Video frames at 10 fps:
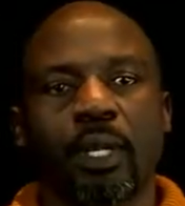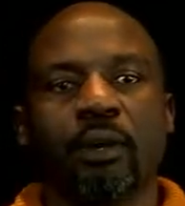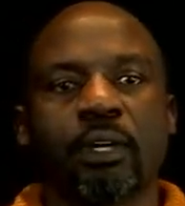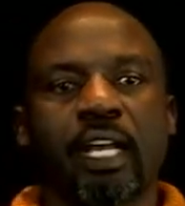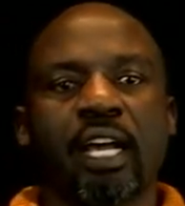
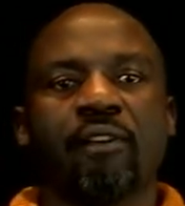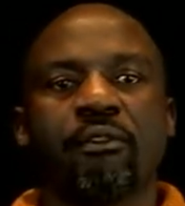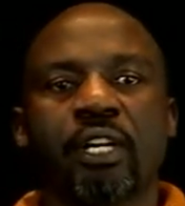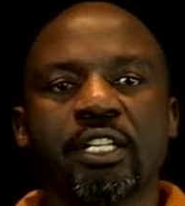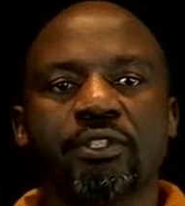Okay, I've
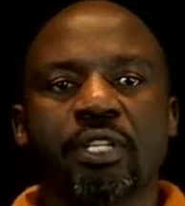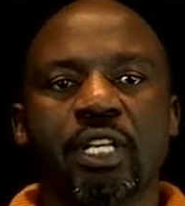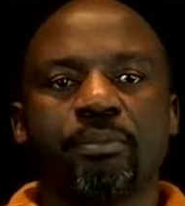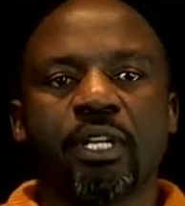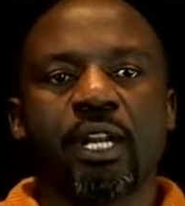already
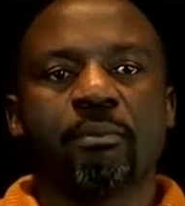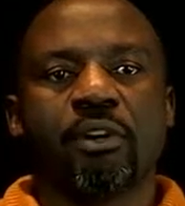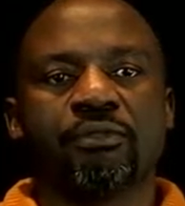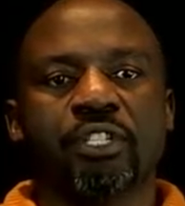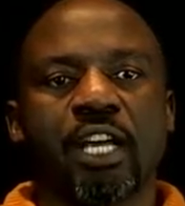skipped a number
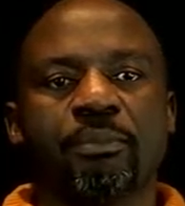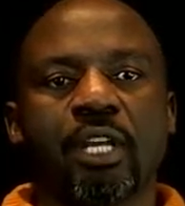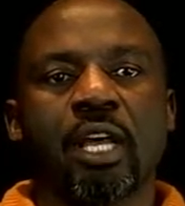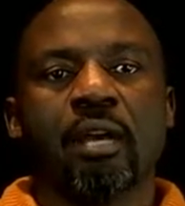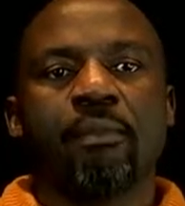of steps,
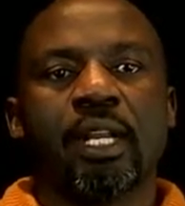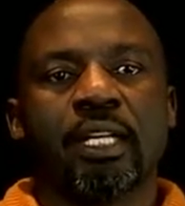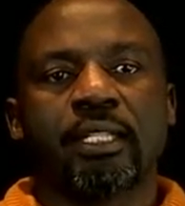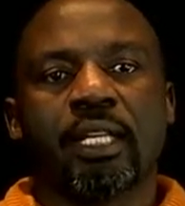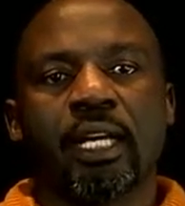but
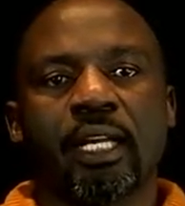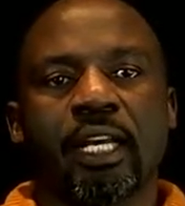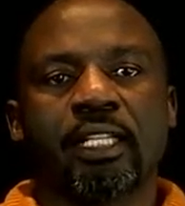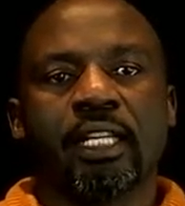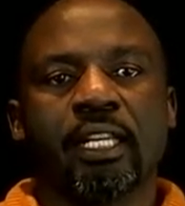let's
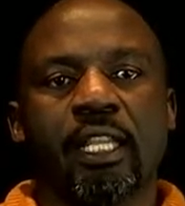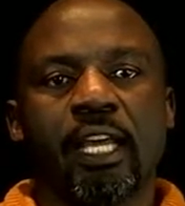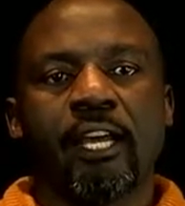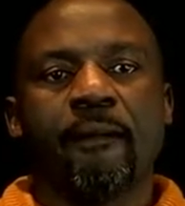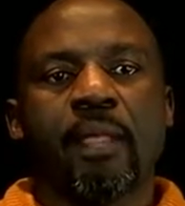get in
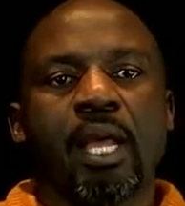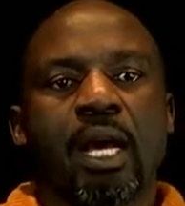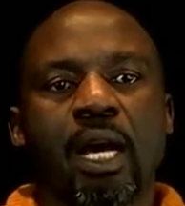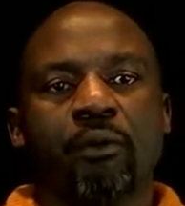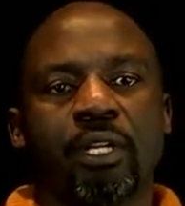there.
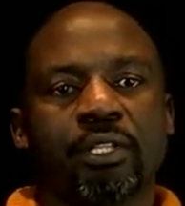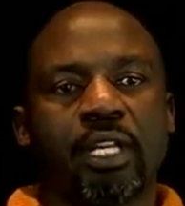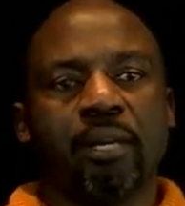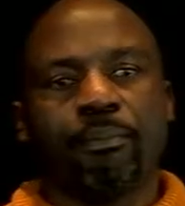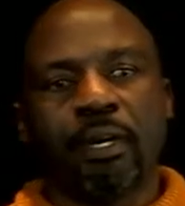I will
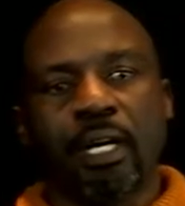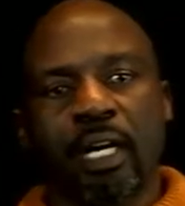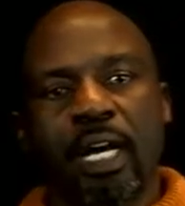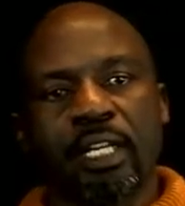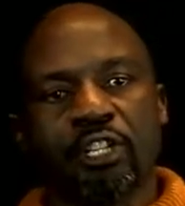skip
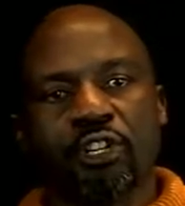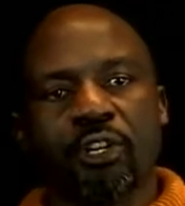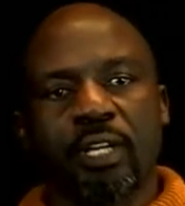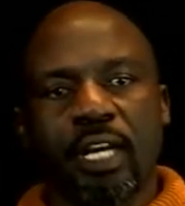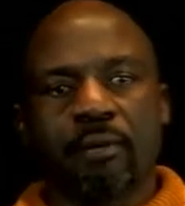additional
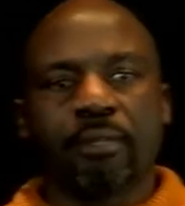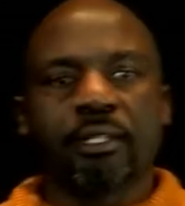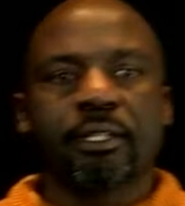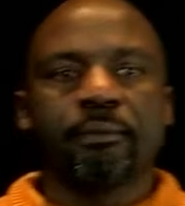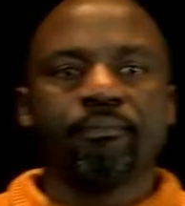numbers.